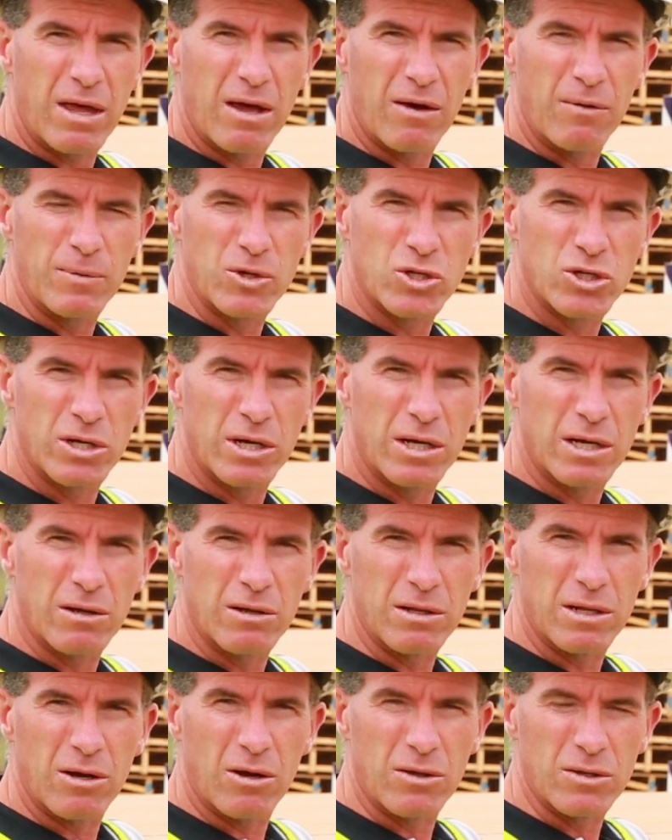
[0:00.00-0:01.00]
our machine
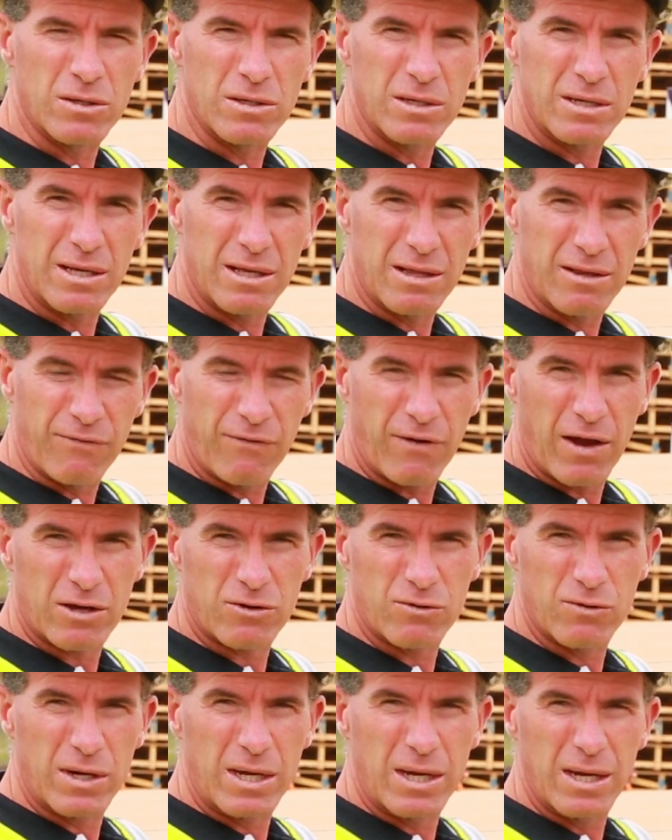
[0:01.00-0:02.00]
in the
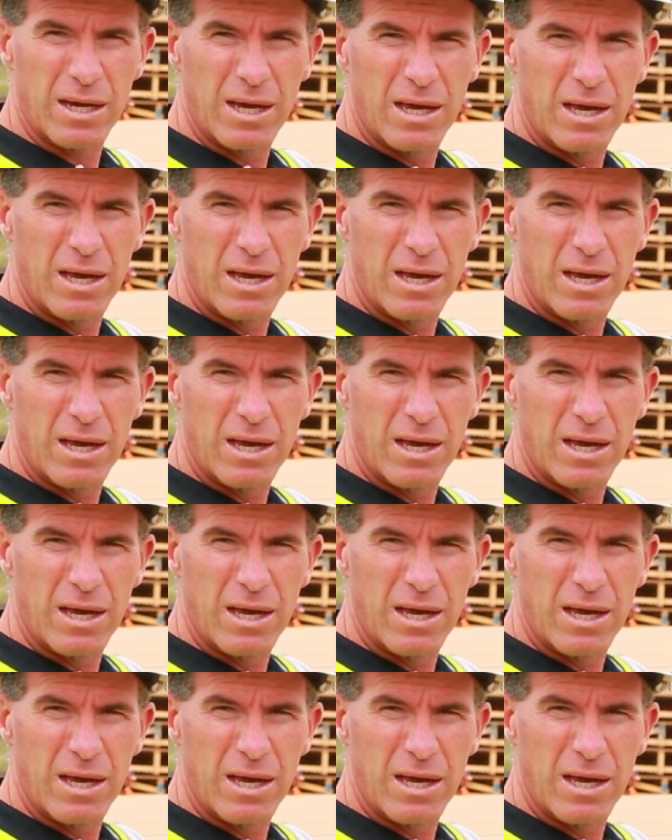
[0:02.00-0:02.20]
factory,